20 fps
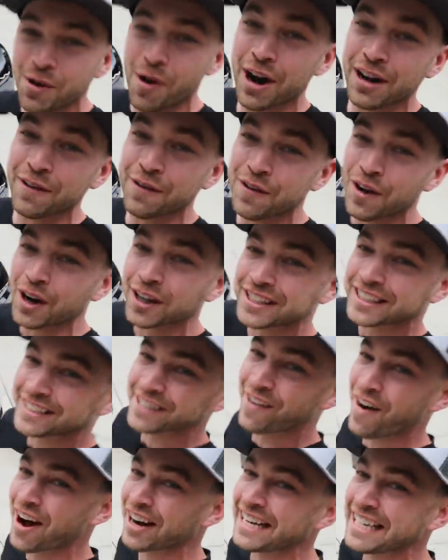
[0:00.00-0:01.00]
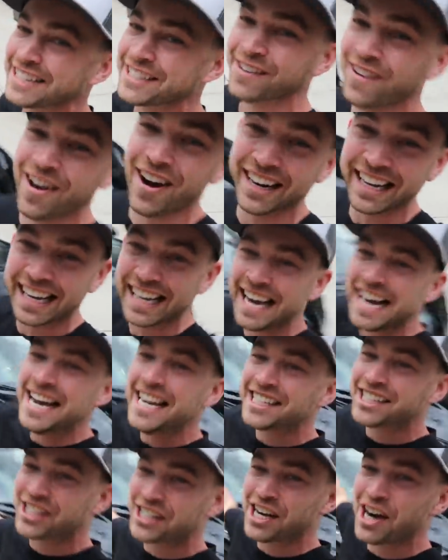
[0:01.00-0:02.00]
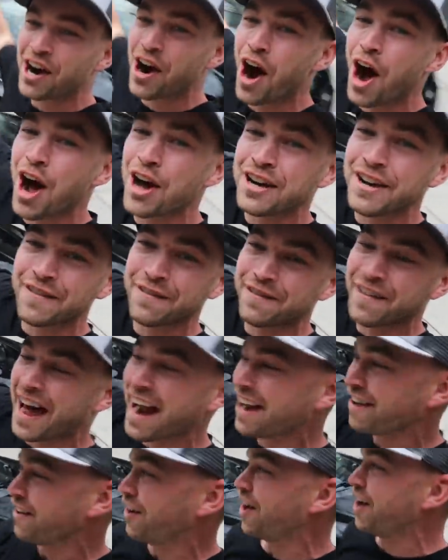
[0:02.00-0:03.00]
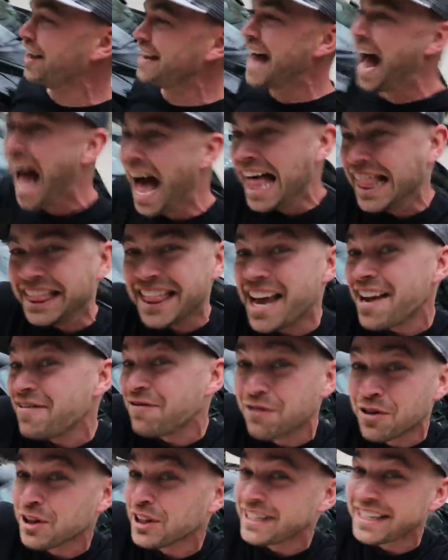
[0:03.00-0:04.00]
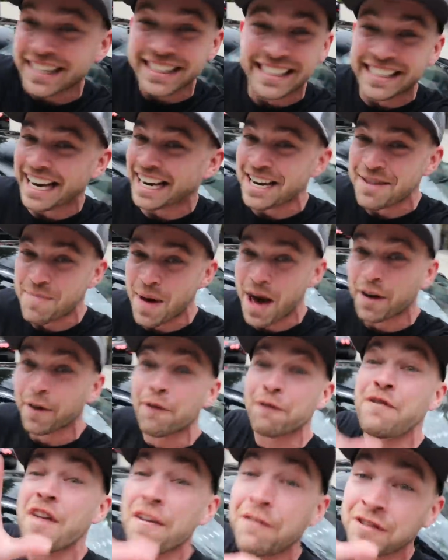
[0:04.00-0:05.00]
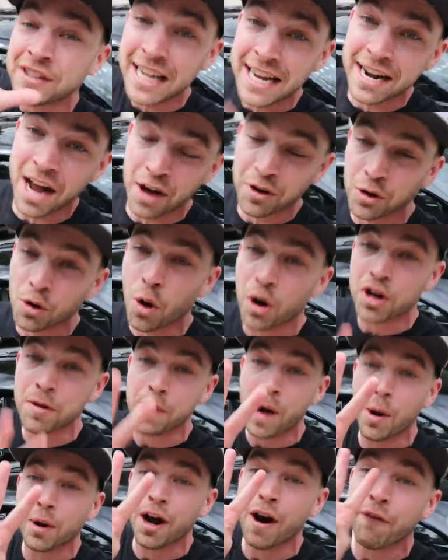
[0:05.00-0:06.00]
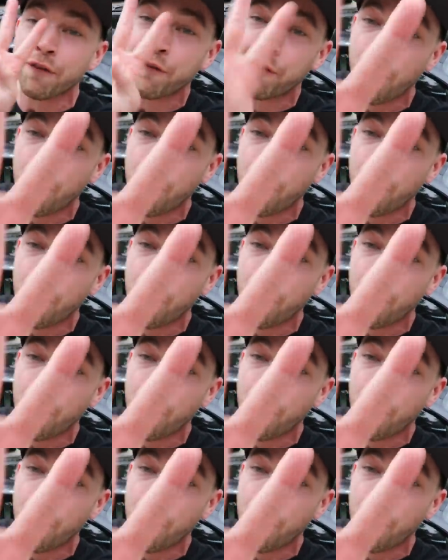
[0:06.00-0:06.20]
21st, 2020, Chiron Veyron. Life really doesn't get any better. 1,500 horsepower, we got